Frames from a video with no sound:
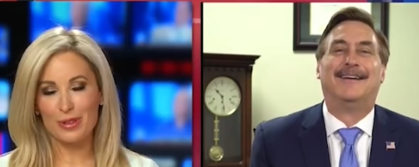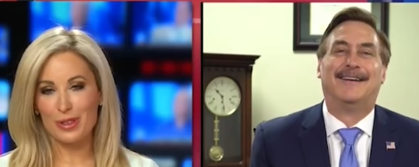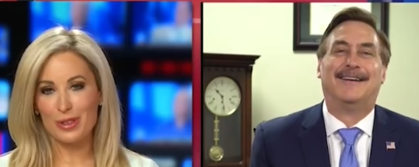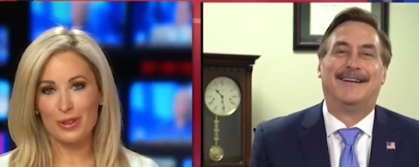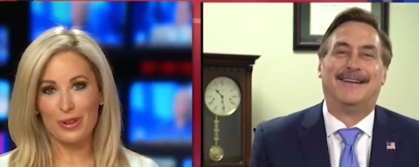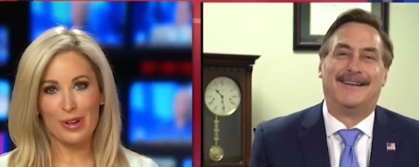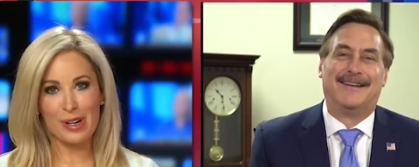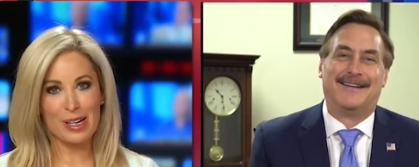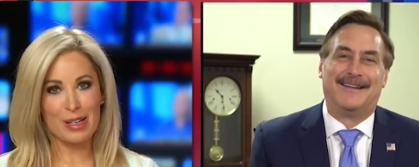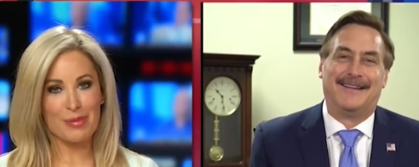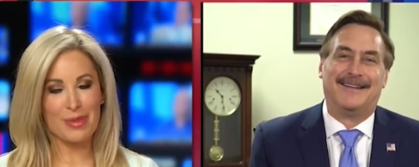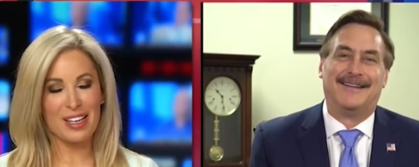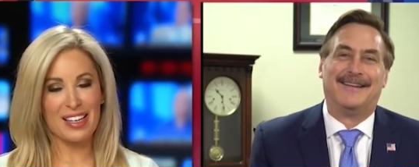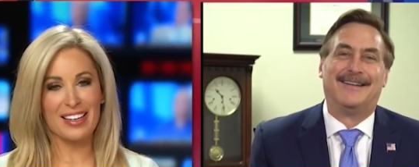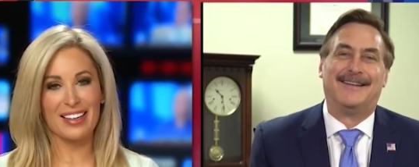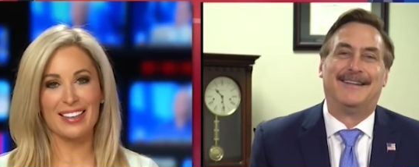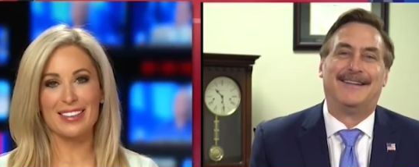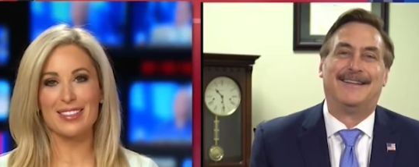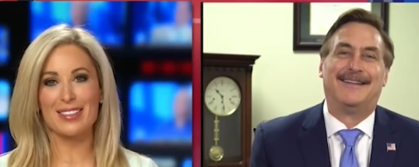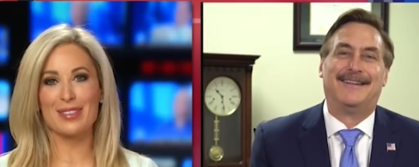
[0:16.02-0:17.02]
Speaker 1: for joining
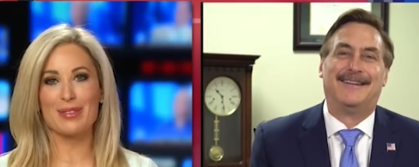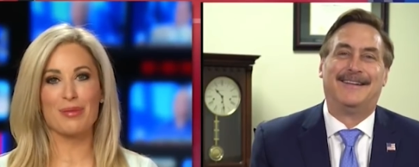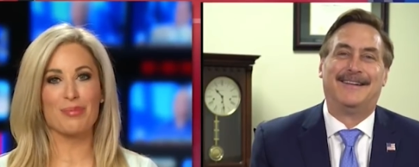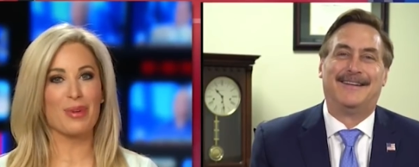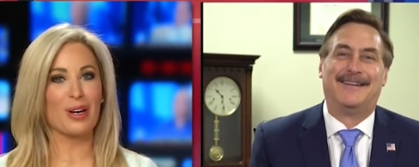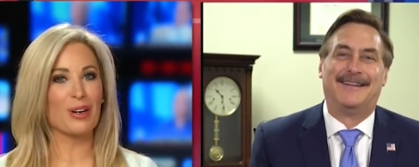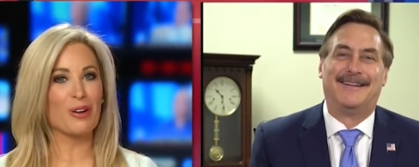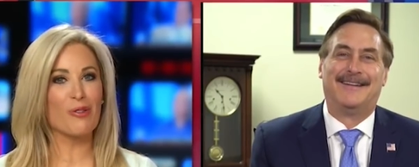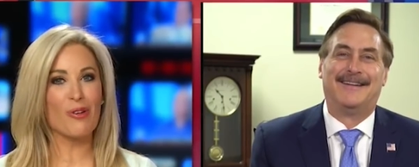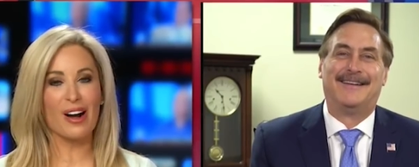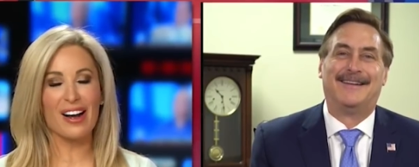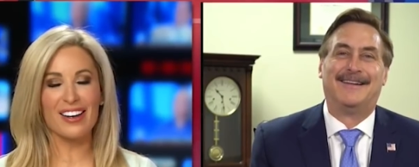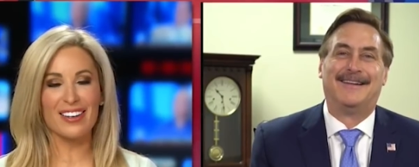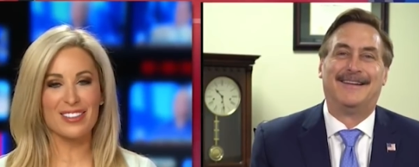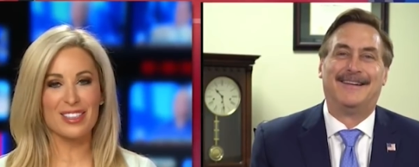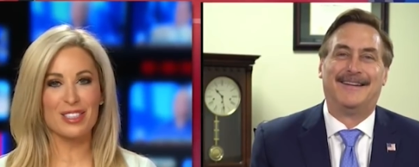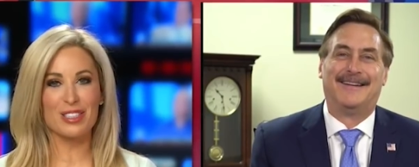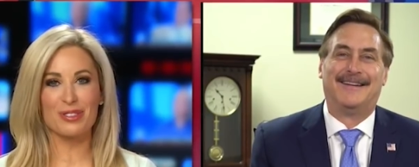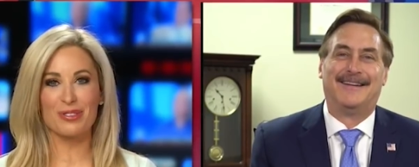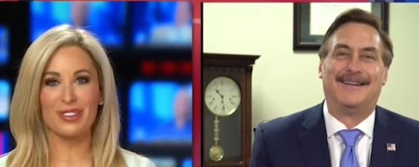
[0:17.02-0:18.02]
me. It's been a
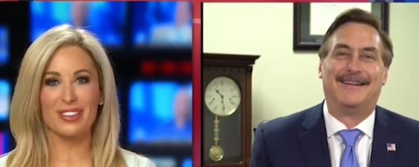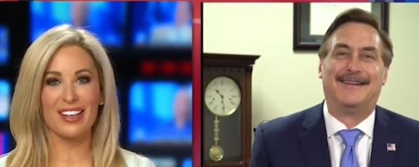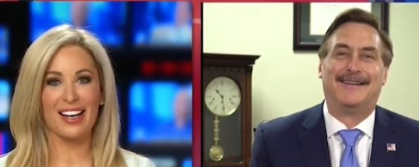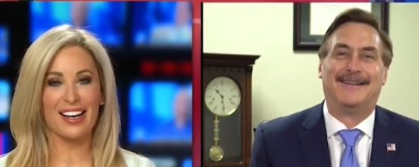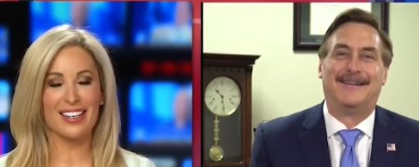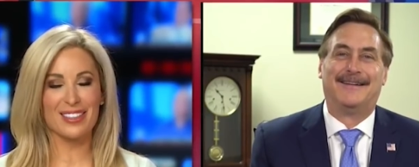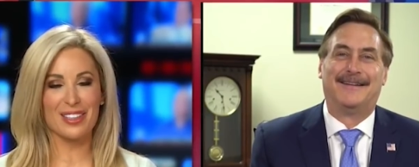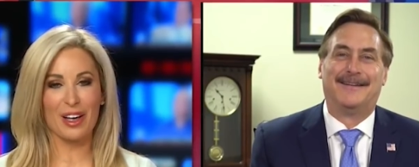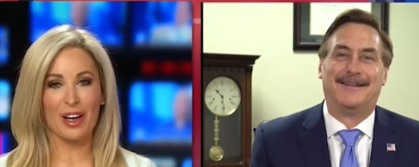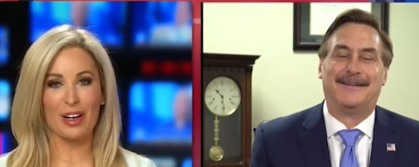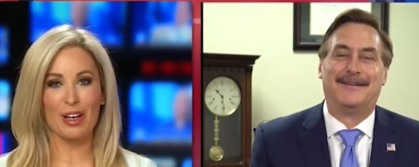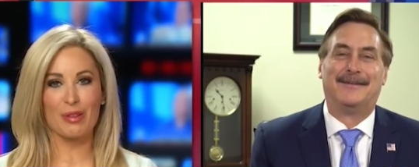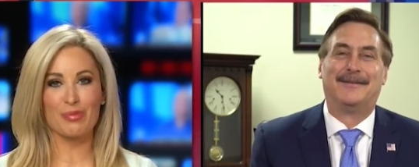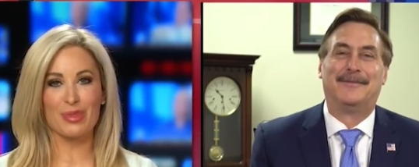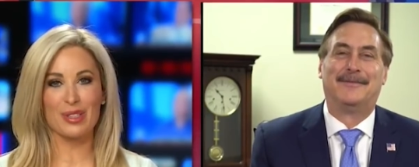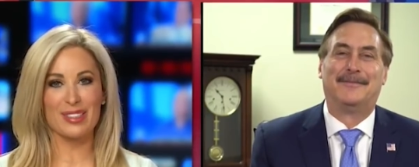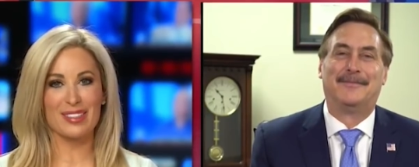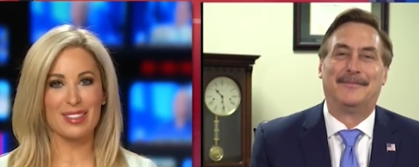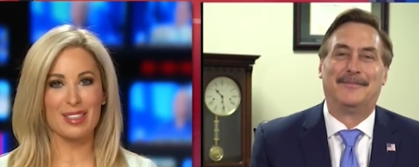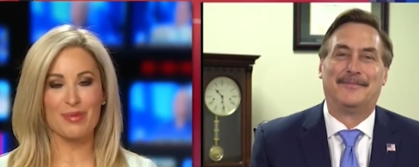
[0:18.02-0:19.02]
while since we last caught
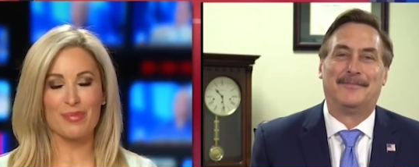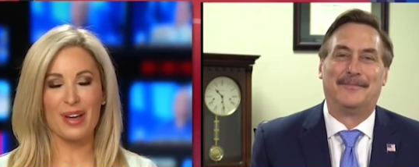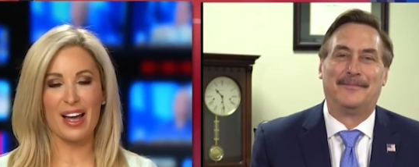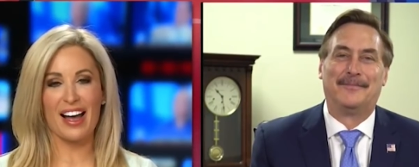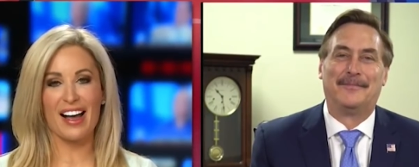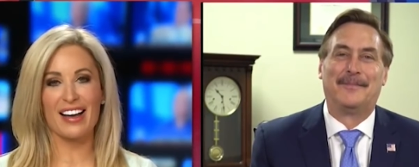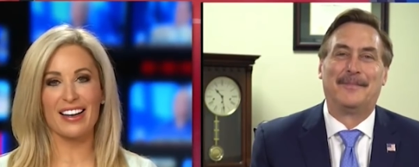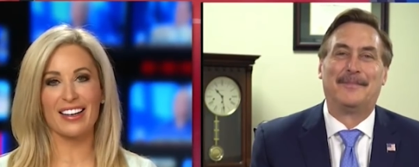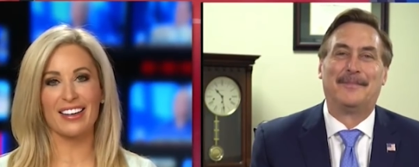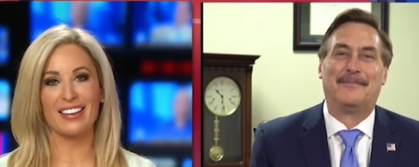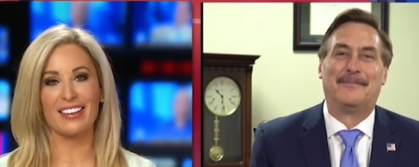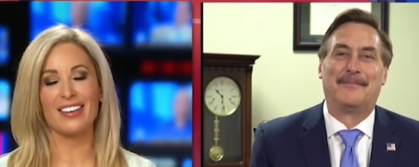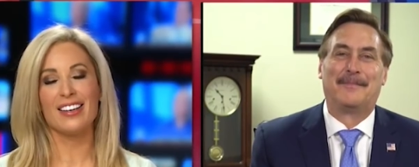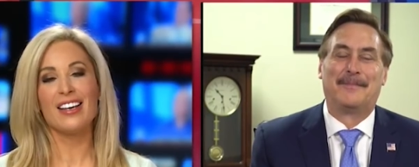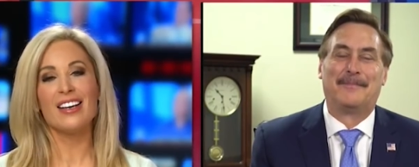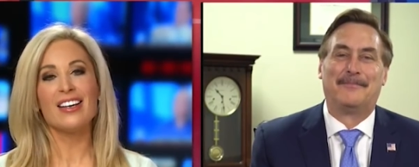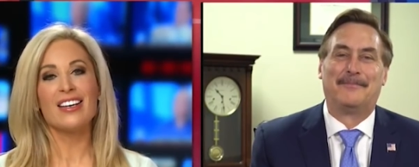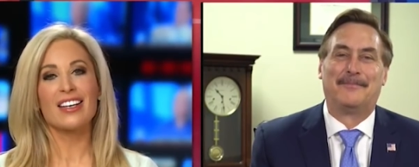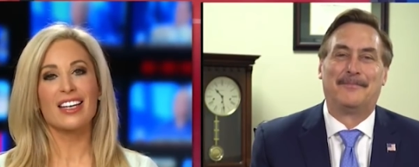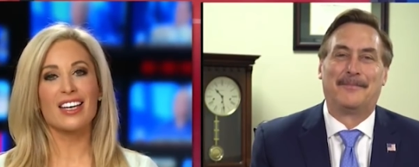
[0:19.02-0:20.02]
up at CPAC,
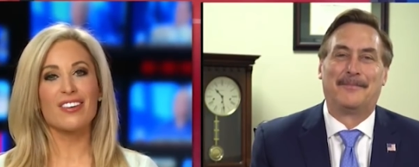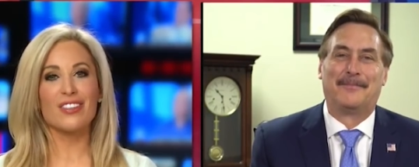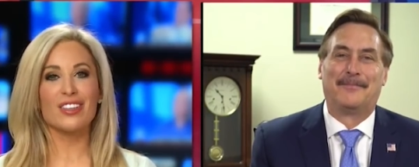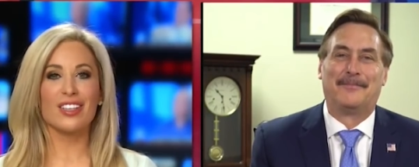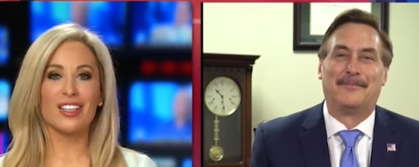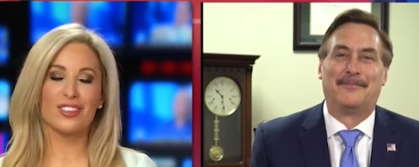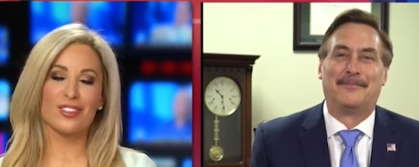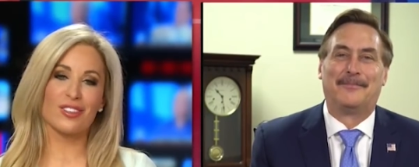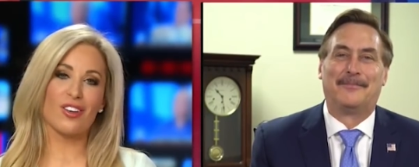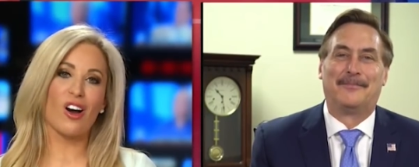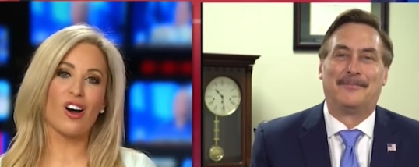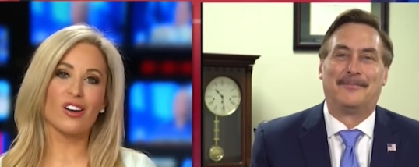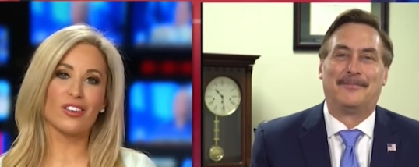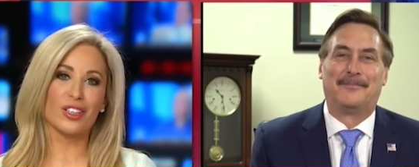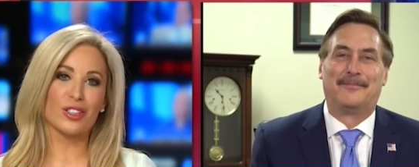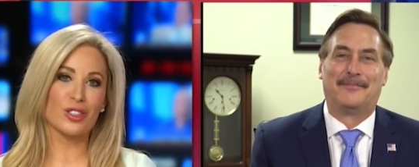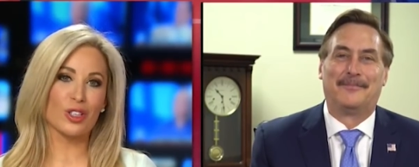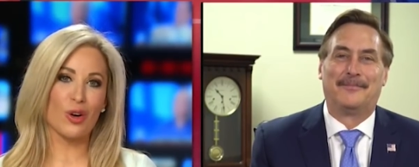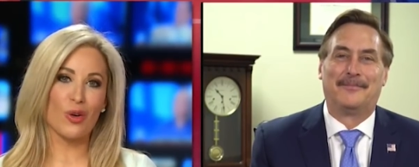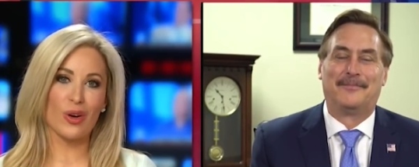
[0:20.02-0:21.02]
and given that
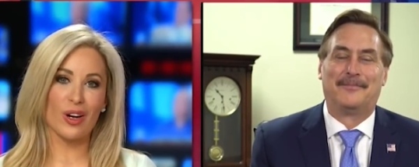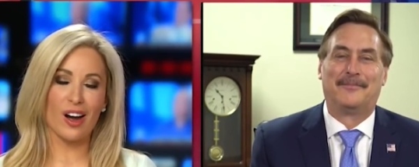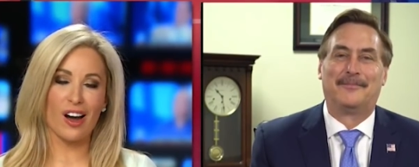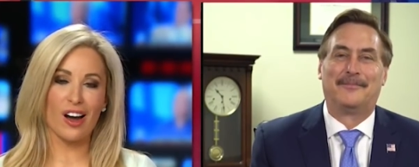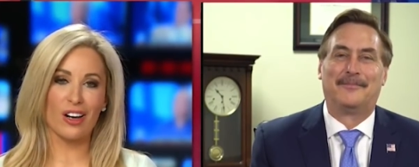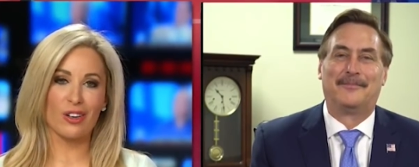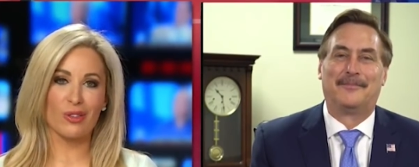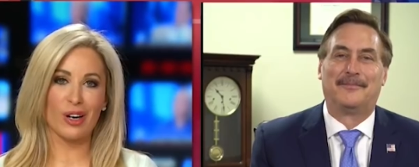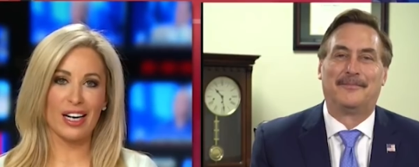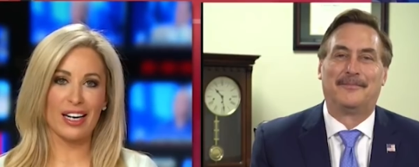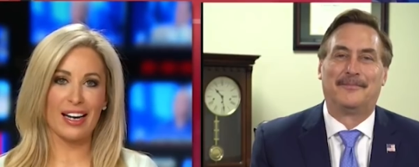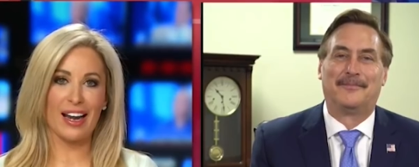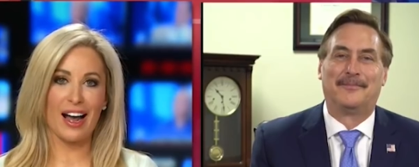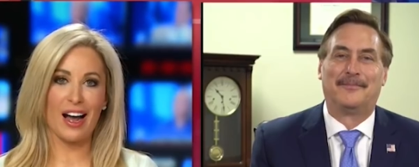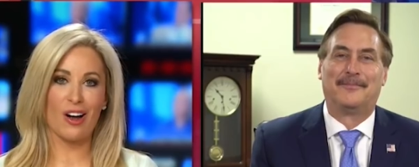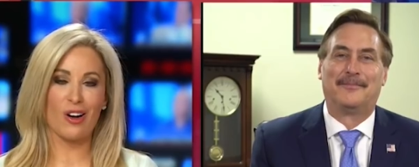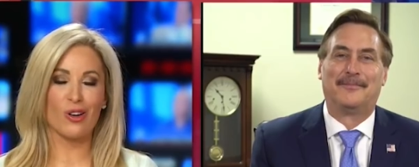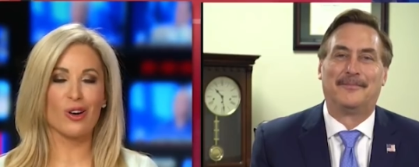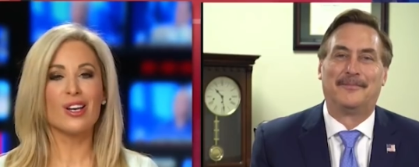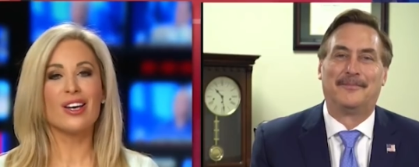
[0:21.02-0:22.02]
all that's going on right
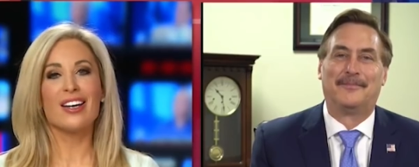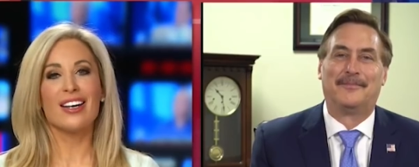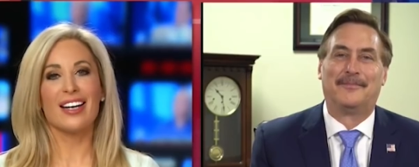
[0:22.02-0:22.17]
now,